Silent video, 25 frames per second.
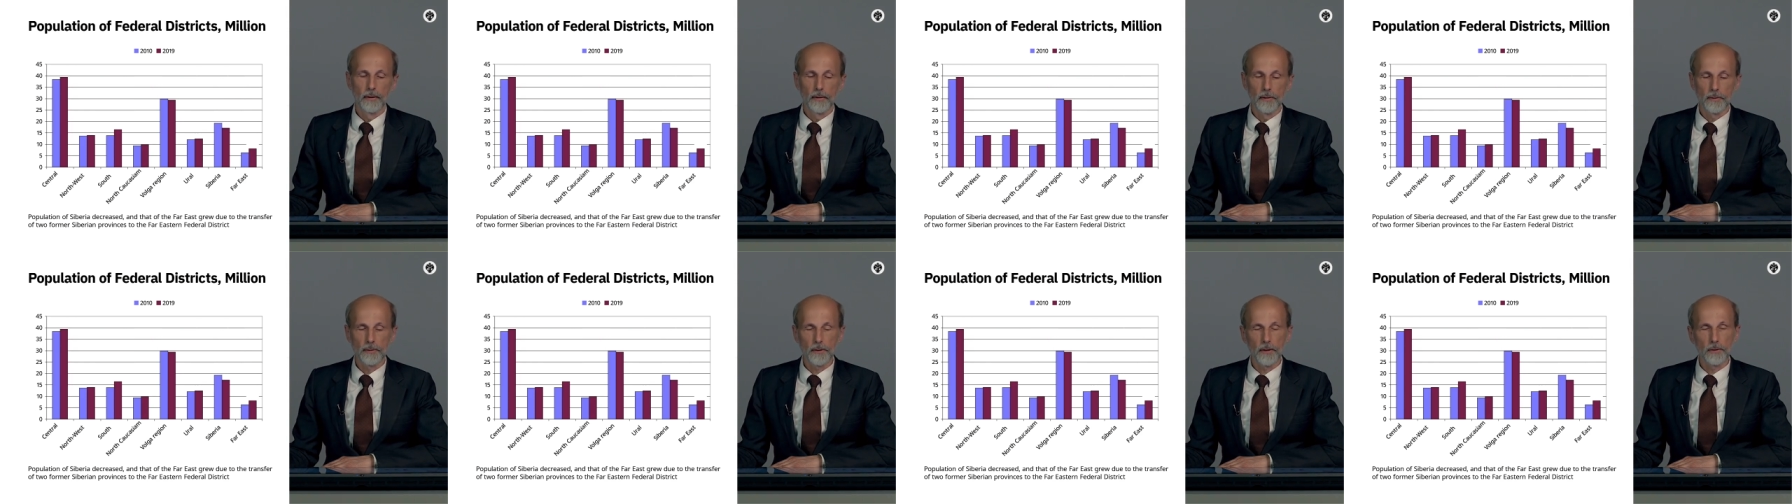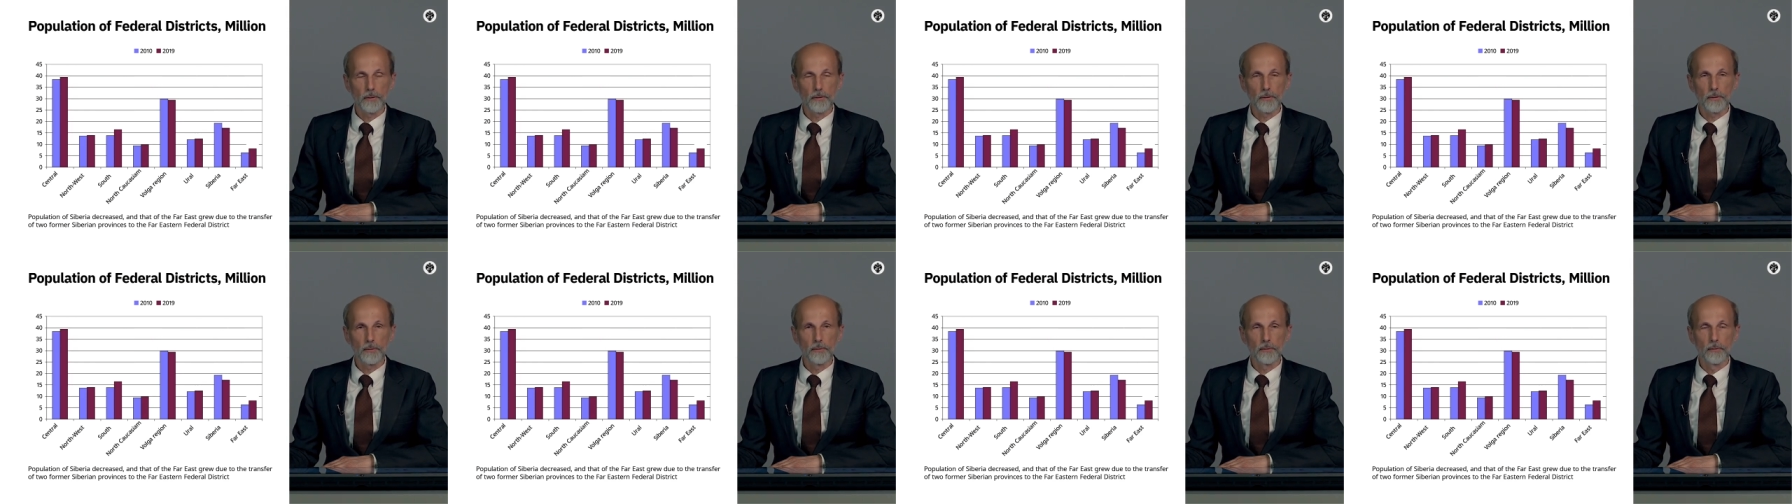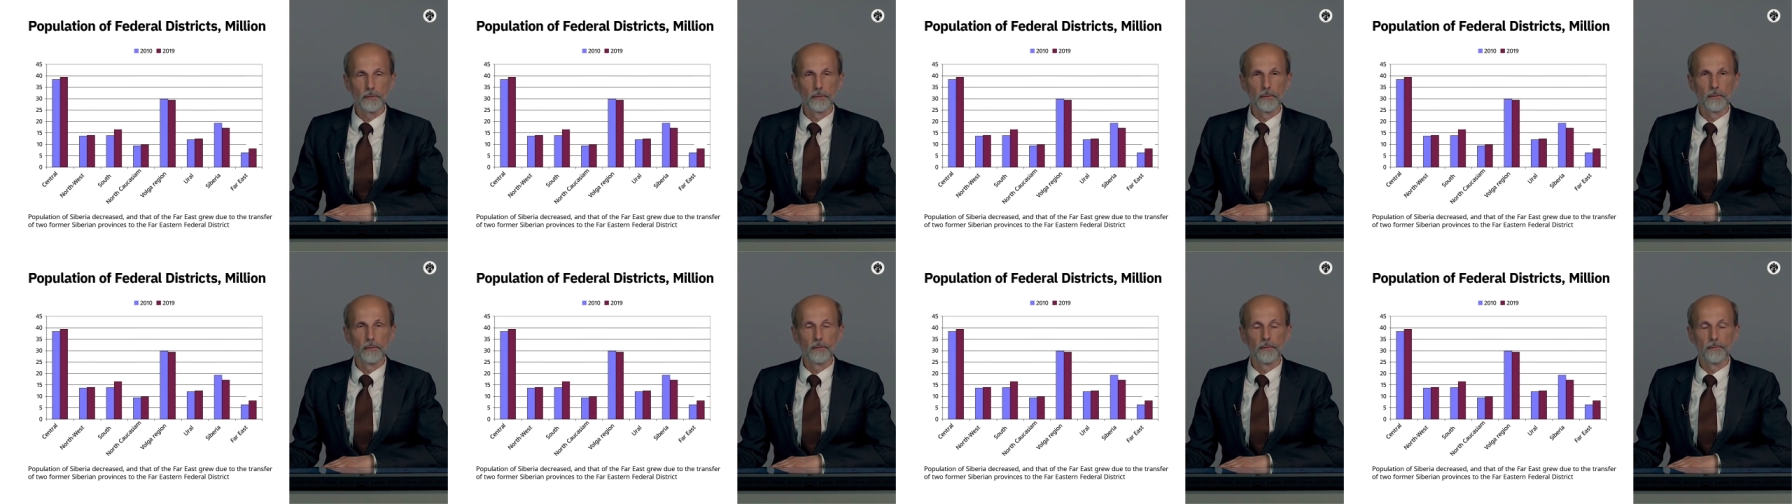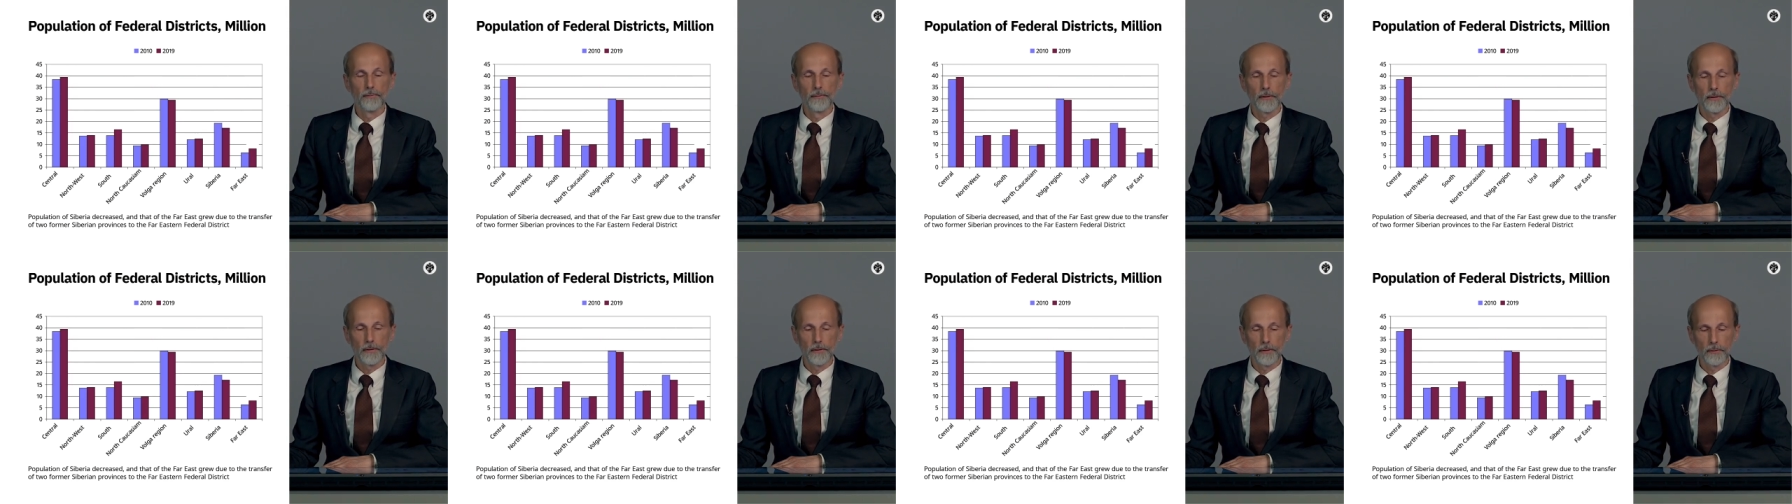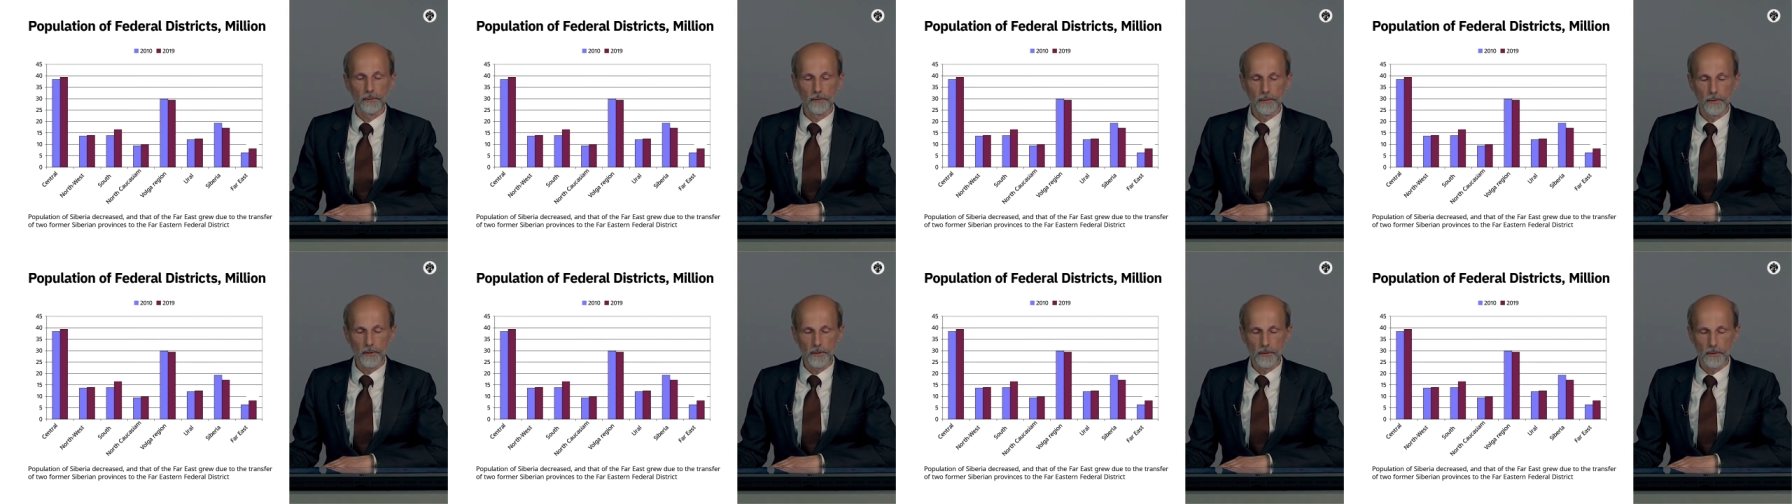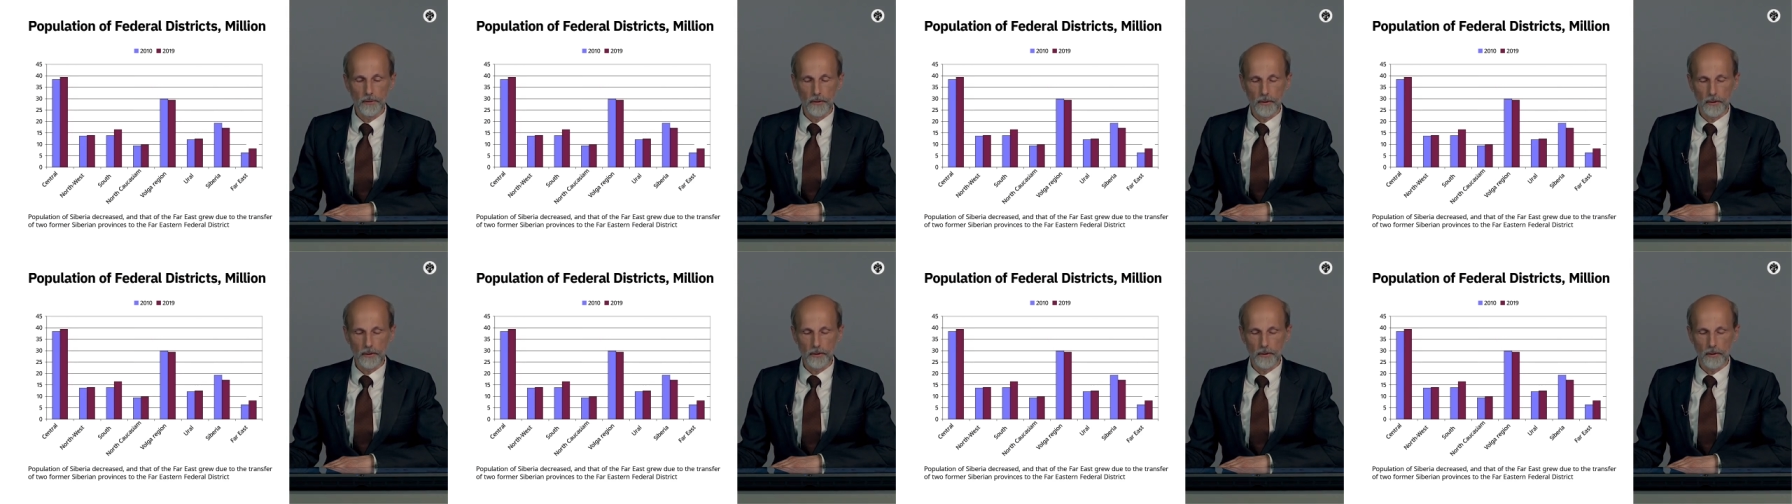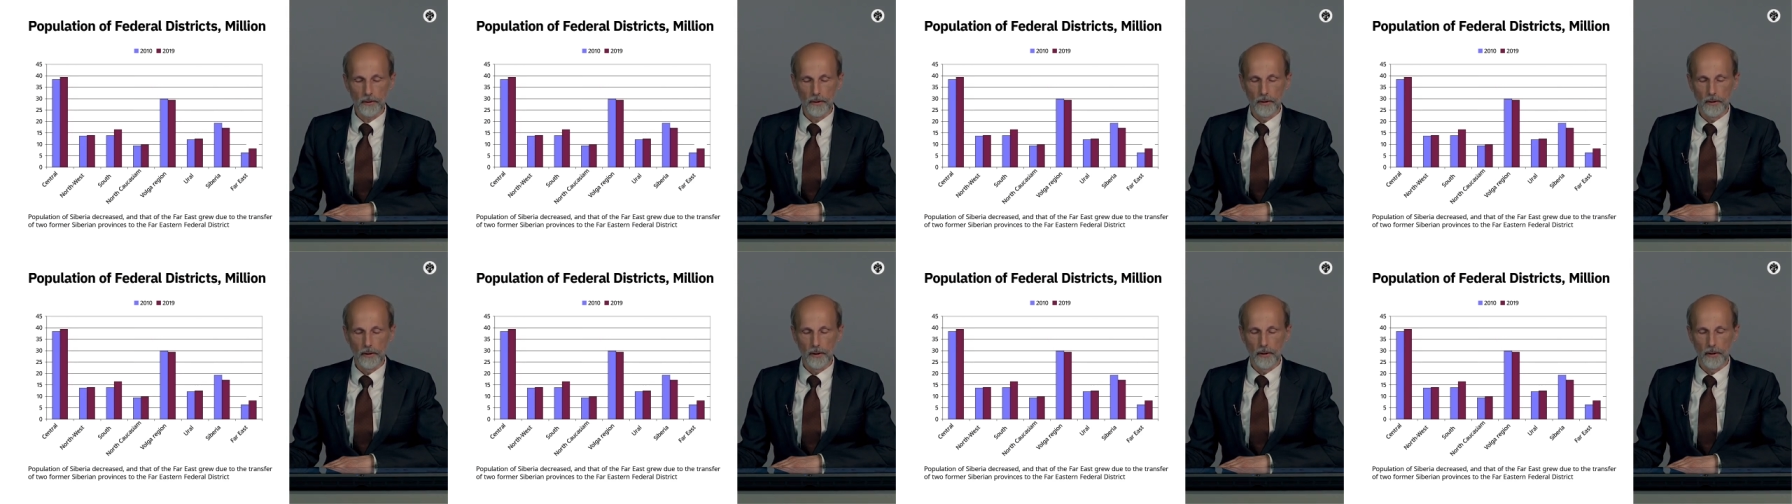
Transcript: Central Federal District